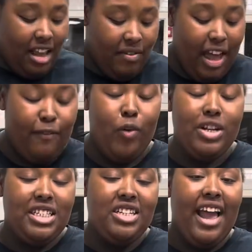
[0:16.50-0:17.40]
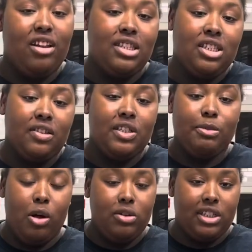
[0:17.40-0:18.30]
Got 14 ounces of
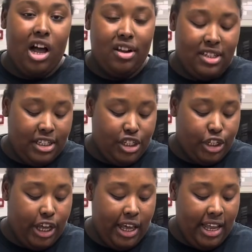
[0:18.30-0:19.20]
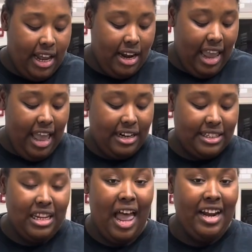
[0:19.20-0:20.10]
smoked sausage cut at a
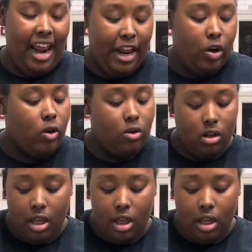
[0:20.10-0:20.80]
slight angle.